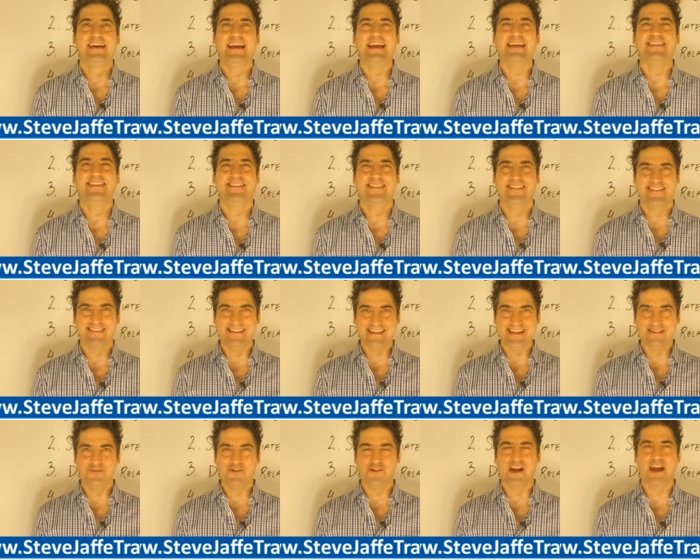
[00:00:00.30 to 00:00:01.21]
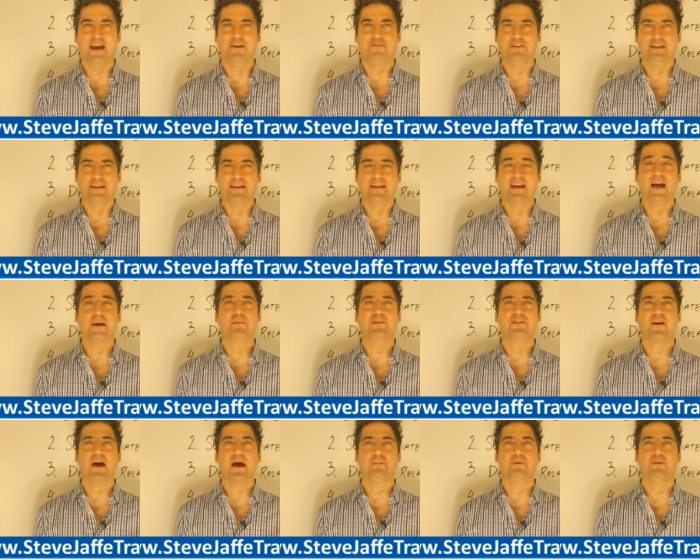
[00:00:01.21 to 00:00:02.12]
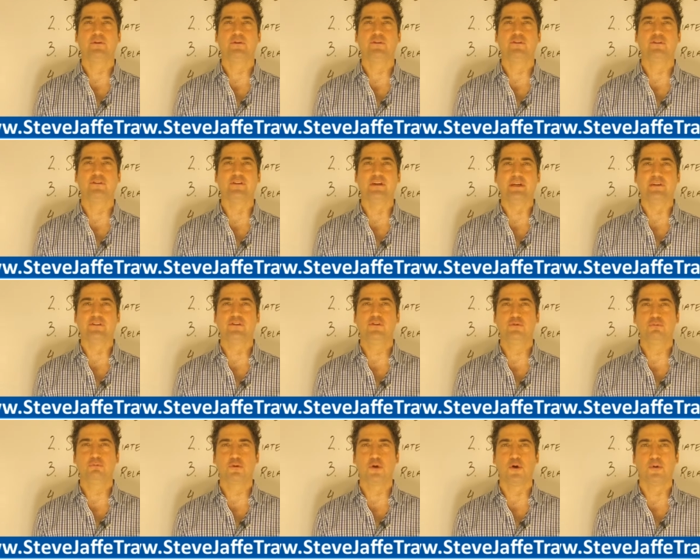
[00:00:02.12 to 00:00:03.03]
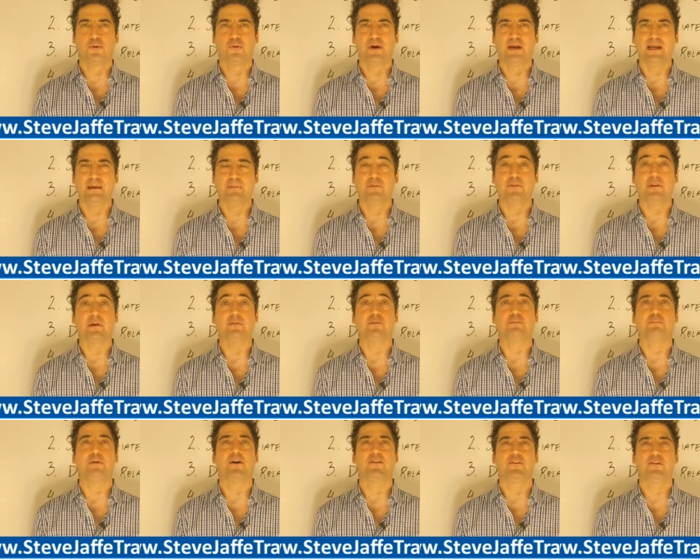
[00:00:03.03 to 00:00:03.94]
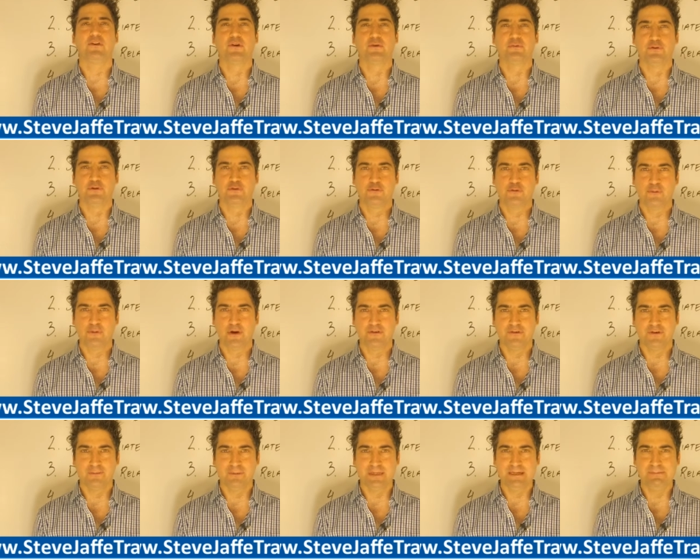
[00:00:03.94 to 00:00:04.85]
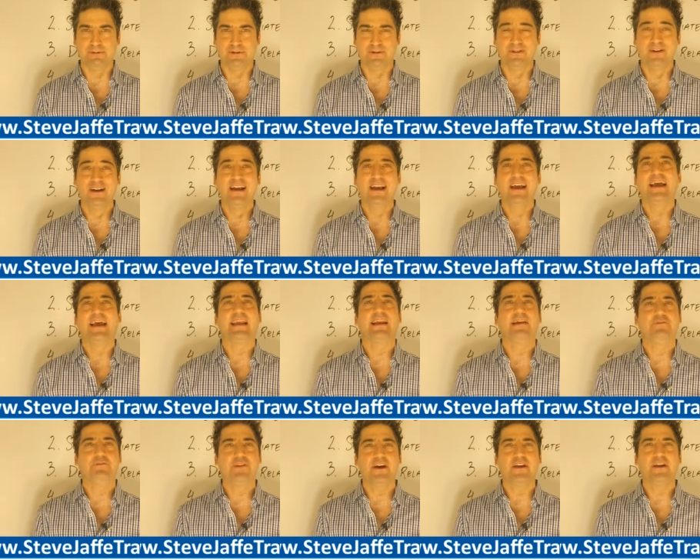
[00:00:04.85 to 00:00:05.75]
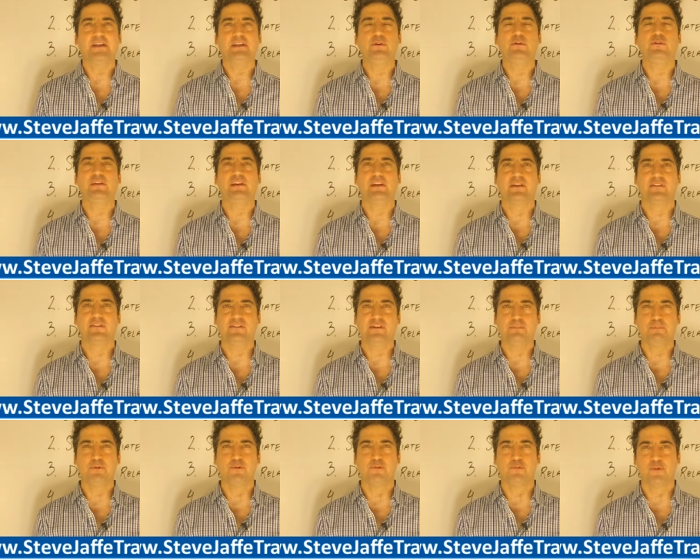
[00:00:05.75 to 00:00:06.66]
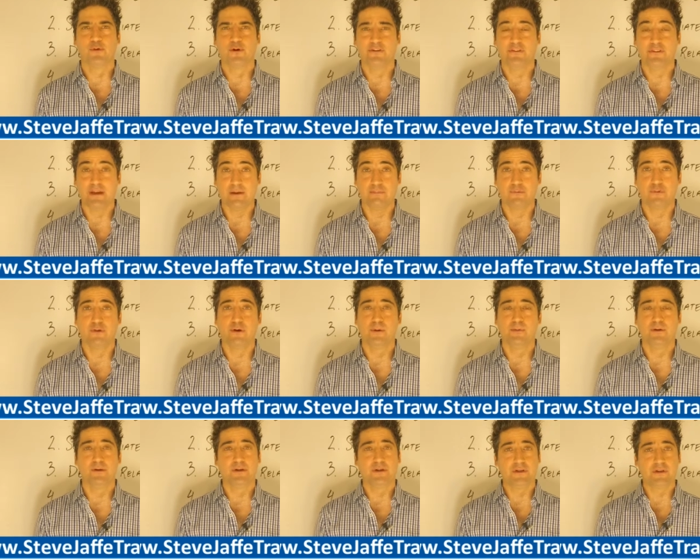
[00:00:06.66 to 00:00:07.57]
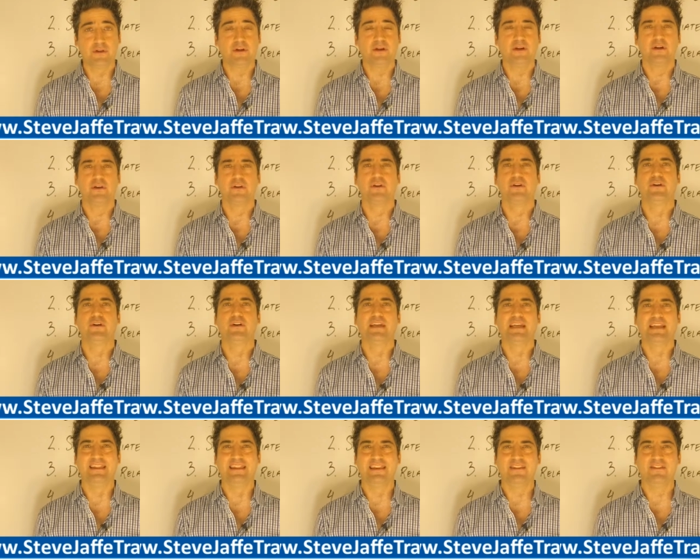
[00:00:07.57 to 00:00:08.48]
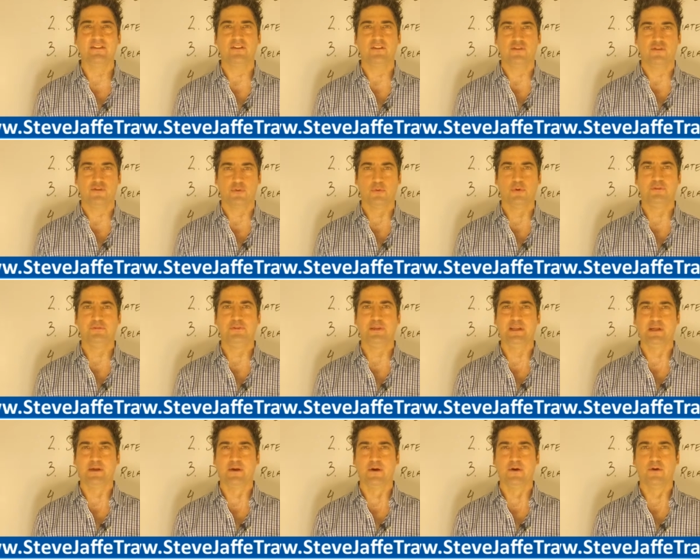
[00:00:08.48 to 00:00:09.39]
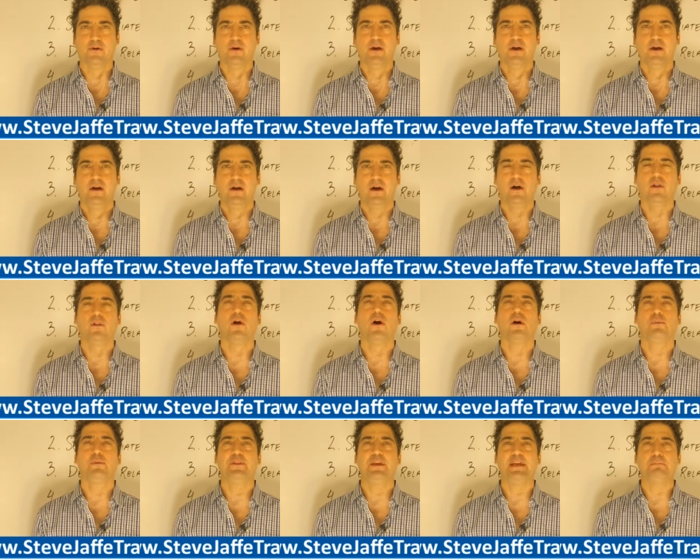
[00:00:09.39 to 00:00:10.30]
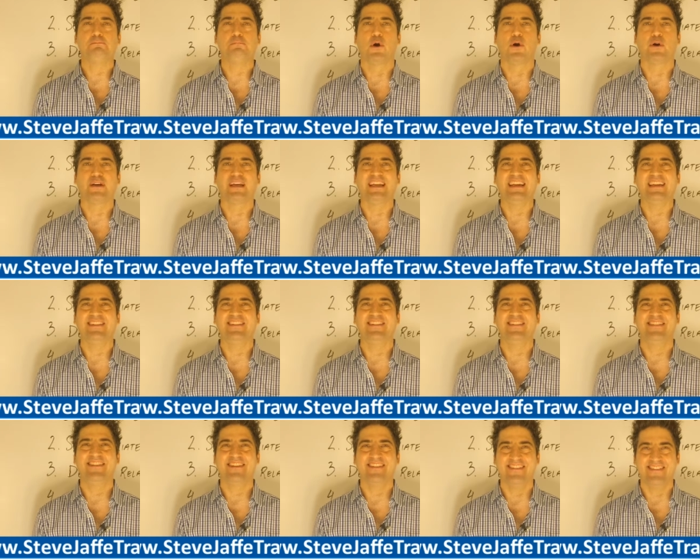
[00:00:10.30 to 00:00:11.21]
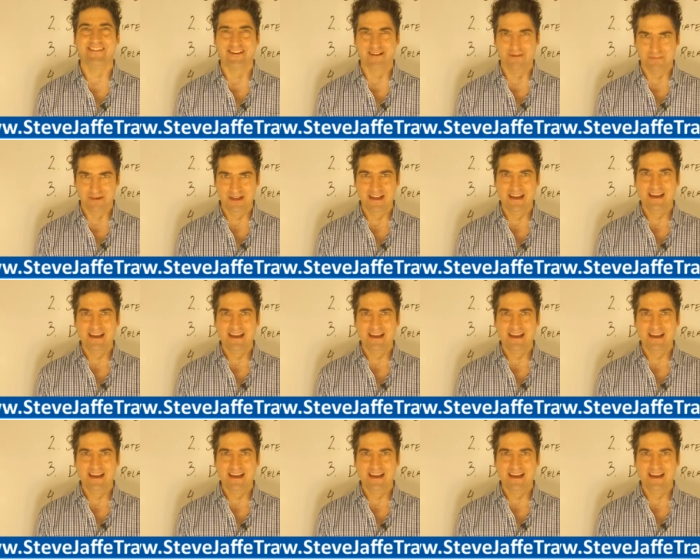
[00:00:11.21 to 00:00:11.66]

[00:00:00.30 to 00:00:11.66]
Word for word: Hey, this is Steve Jaffe. I'm a top producer in two programs. I've sponsored over 200 people, and I've done it using a simple four step formula you're going to learn in this short video, along with a marketing system.